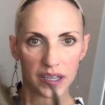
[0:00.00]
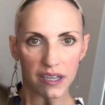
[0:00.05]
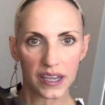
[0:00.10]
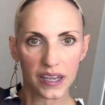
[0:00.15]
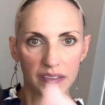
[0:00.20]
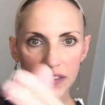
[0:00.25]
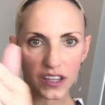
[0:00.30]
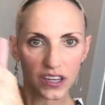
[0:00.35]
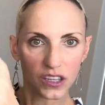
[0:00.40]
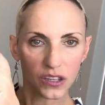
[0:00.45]

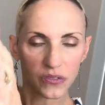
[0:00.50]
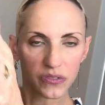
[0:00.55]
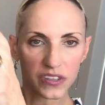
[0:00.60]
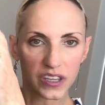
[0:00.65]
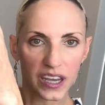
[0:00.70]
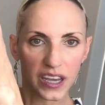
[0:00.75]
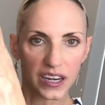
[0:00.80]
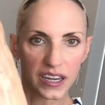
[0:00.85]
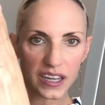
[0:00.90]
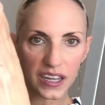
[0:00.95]
And then you've
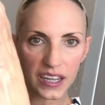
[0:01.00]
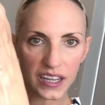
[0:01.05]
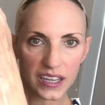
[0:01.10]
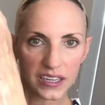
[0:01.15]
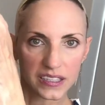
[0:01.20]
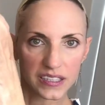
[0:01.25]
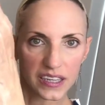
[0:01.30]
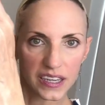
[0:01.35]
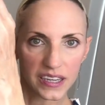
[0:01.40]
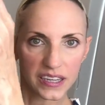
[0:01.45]
got a
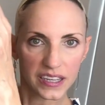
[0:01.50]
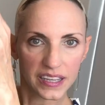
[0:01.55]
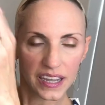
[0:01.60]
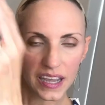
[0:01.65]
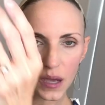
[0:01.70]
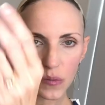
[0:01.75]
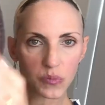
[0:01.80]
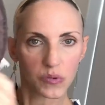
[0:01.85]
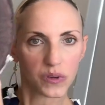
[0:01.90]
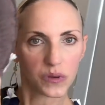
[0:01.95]
hand-tied
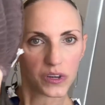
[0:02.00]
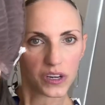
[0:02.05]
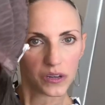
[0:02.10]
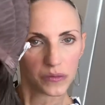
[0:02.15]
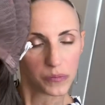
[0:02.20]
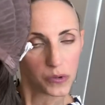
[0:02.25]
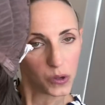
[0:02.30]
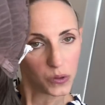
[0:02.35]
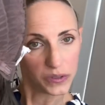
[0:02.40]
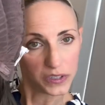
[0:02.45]
cap. Well,
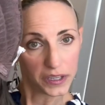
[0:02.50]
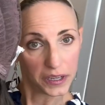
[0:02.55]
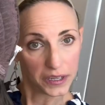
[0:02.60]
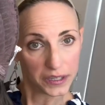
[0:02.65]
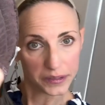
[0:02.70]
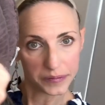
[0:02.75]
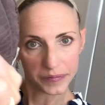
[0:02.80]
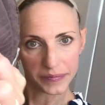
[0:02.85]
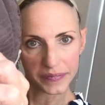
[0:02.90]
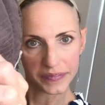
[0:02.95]
here, hold
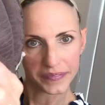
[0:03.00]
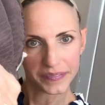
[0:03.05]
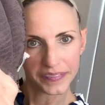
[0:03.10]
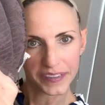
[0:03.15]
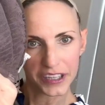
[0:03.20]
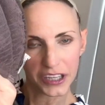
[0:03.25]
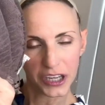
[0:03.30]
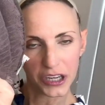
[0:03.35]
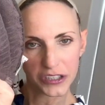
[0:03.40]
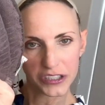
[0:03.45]
on.
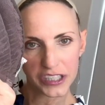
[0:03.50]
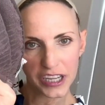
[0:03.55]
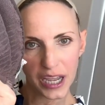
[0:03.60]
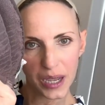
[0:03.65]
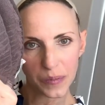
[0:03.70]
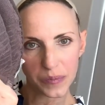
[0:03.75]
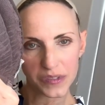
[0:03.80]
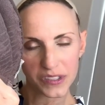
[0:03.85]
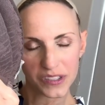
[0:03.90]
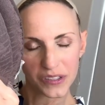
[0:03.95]
Ear
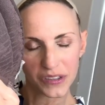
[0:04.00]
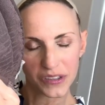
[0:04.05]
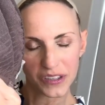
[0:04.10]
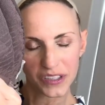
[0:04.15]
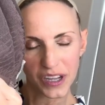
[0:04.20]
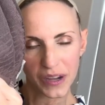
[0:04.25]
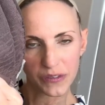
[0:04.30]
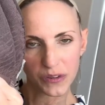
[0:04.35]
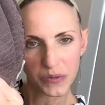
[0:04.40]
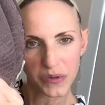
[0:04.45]
tabs
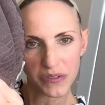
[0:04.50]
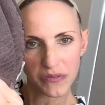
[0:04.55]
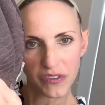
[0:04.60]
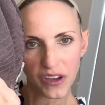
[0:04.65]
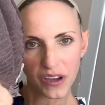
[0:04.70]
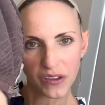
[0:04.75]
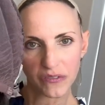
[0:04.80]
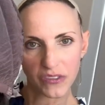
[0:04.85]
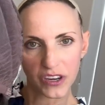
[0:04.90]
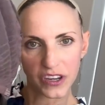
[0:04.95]
covered with
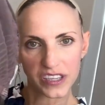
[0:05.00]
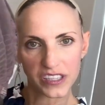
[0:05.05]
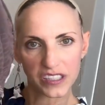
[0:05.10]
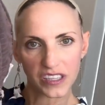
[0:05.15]
felt, very